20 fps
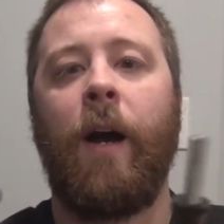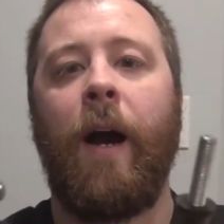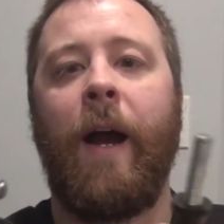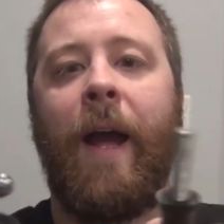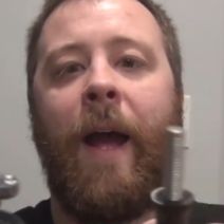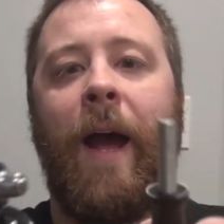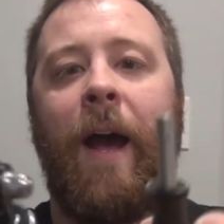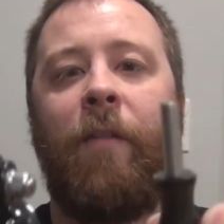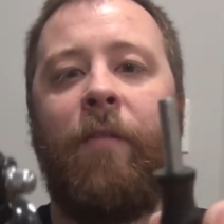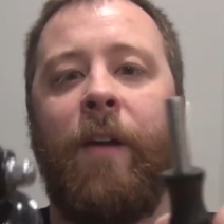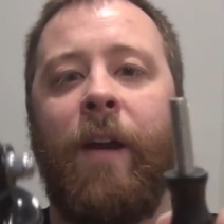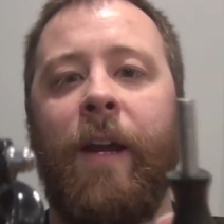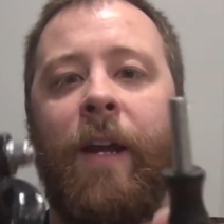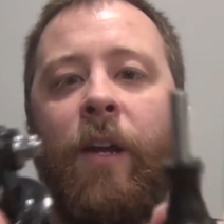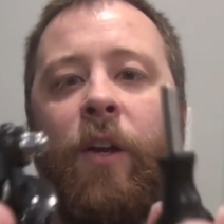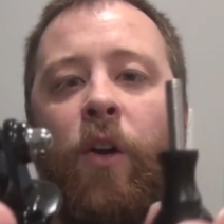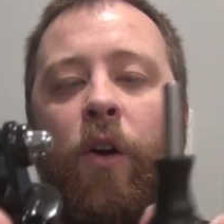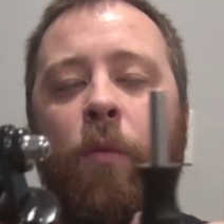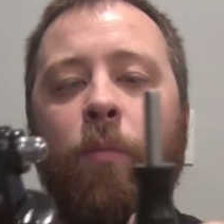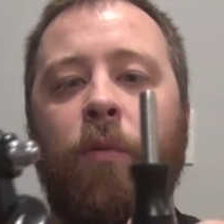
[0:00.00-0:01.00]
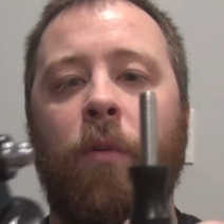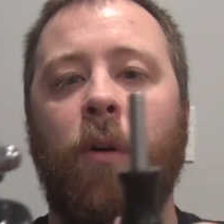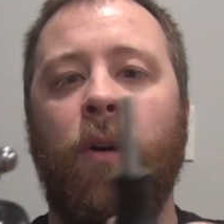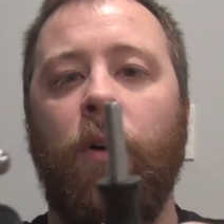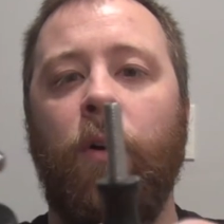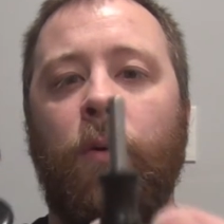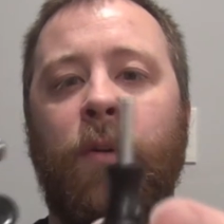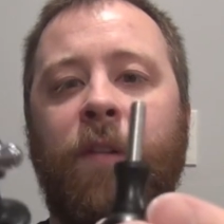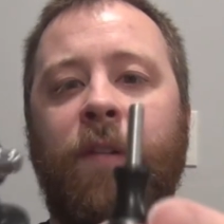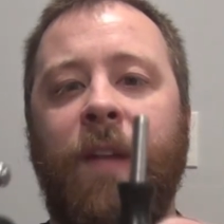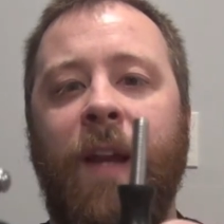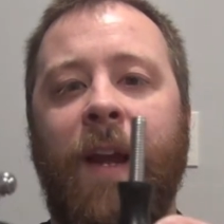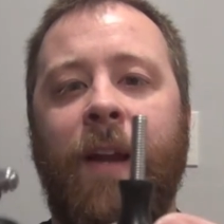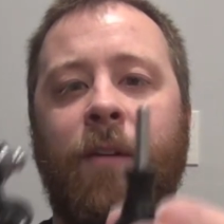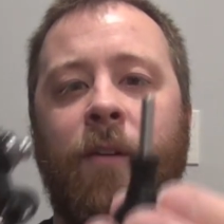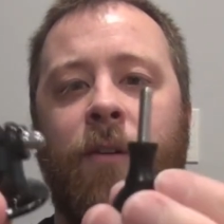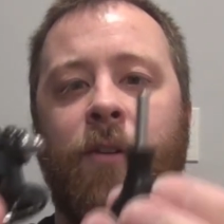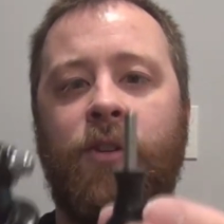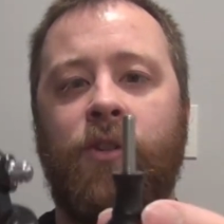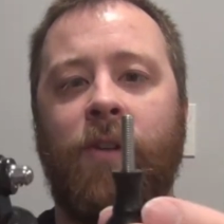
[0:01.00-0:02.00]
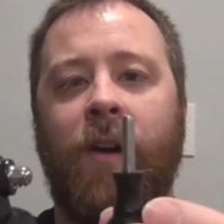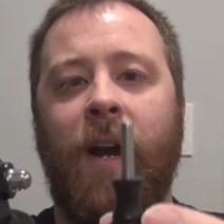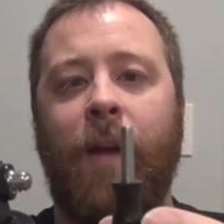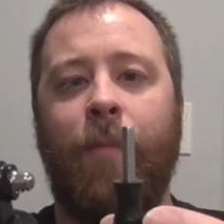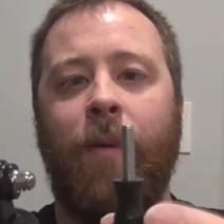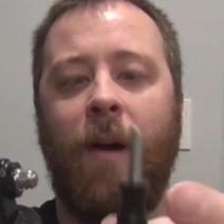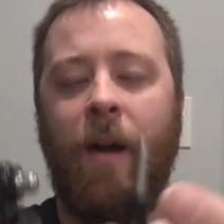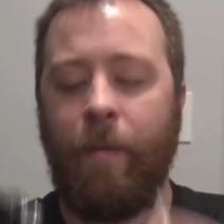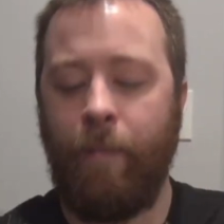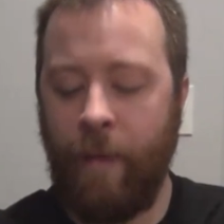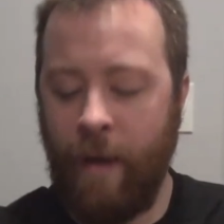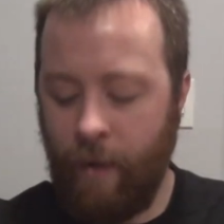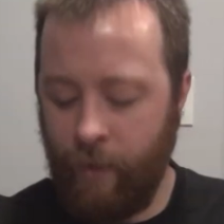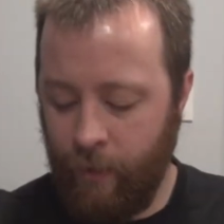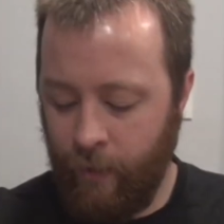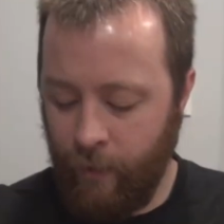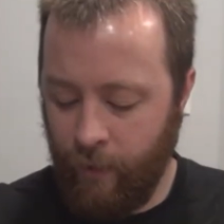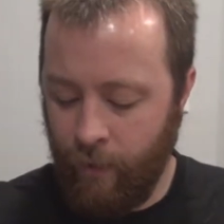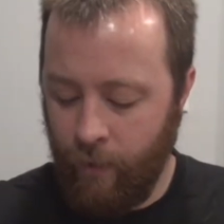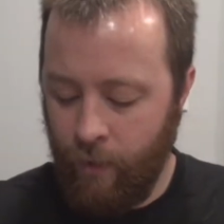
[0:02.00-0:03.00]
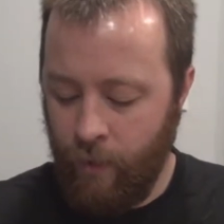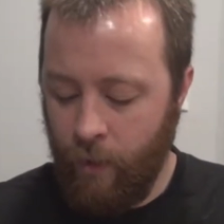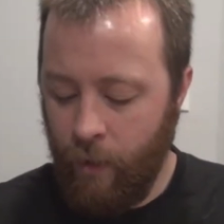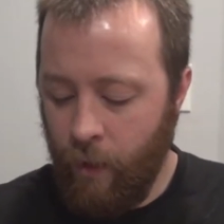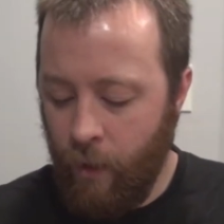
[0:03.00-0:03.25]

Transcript: I have a GoPro standard tripod mount here.